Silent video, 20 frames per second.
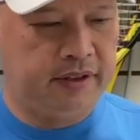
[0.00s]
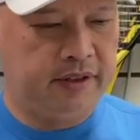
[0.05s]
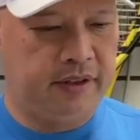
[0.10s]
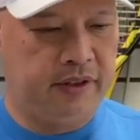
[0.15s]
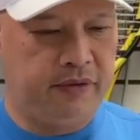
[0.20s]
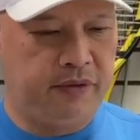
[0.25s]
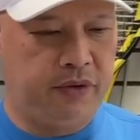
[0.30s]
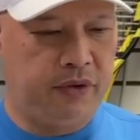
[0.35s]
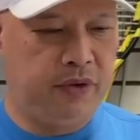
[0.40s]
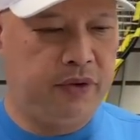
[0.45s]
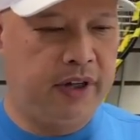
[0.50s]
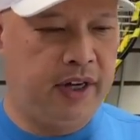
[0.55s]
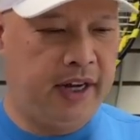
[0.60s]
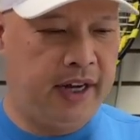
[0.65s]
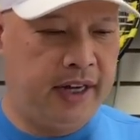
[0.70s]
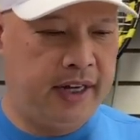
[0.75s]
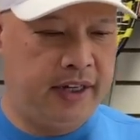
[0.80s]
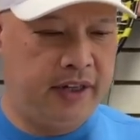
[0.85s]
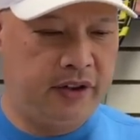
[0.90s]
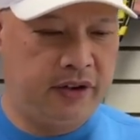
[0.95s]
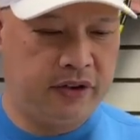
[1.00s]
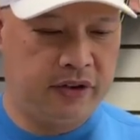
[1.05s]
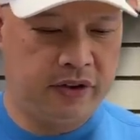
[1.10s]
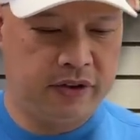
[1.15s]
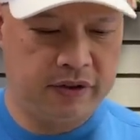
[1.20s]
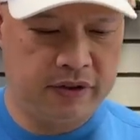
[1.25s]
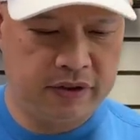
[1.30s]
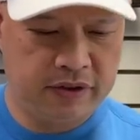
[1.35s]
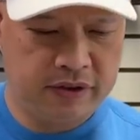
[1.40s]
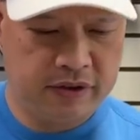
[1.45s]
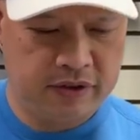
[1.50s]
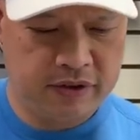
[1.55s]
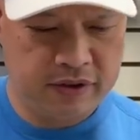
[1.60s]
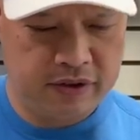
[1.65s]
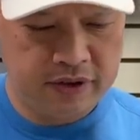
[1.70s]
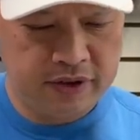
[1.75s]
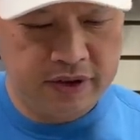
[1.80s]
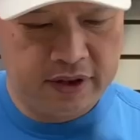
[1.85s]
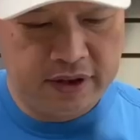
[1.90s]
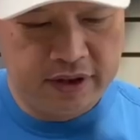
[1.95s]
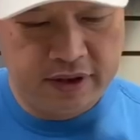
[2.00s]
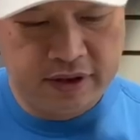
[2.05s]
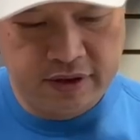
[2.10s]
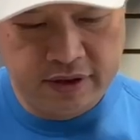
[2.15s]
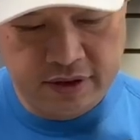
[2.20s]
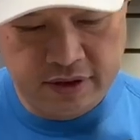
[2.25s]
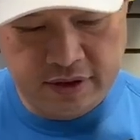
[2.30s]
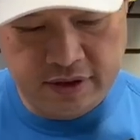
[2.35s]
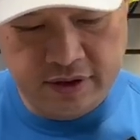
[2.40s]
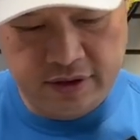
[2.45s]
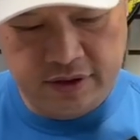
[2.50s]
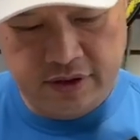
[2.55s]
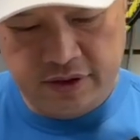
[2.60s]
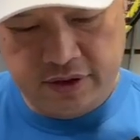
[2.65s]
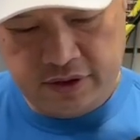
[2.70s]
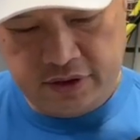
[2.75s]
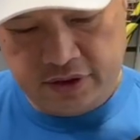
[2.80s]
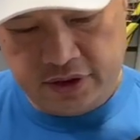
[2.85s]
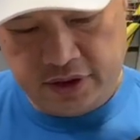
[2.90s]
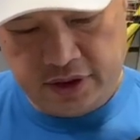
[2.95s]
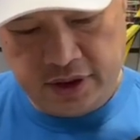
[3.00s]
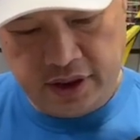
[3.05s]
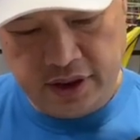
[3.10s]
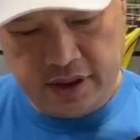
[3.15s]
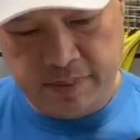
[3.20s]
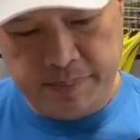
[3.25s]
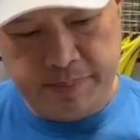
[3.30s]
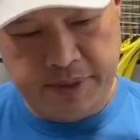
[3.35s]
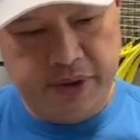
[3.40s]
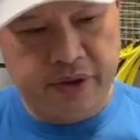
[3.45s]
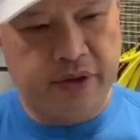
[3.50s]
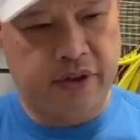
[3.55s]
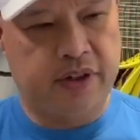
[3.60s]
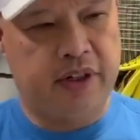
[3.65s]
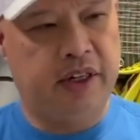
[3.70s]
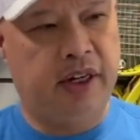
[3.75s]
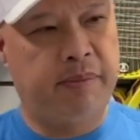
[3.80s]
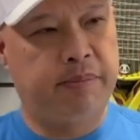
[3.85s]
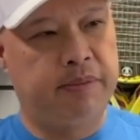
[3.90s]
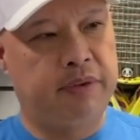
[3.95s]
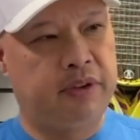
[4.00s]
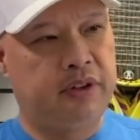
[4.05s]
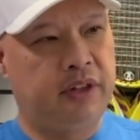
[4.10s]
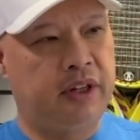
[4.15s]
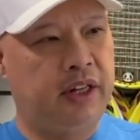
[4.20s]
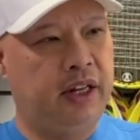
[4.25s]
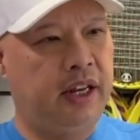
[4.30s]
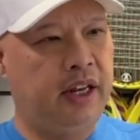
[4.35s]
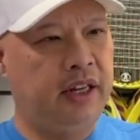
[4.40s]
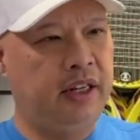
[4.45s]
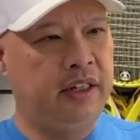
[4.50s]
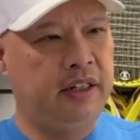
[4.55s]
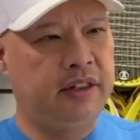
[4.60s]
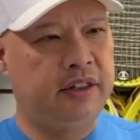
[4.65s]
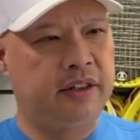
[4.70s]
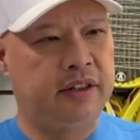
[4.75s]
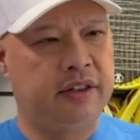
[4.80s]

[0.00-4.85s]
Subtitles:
If you guys see like a bigger cup today,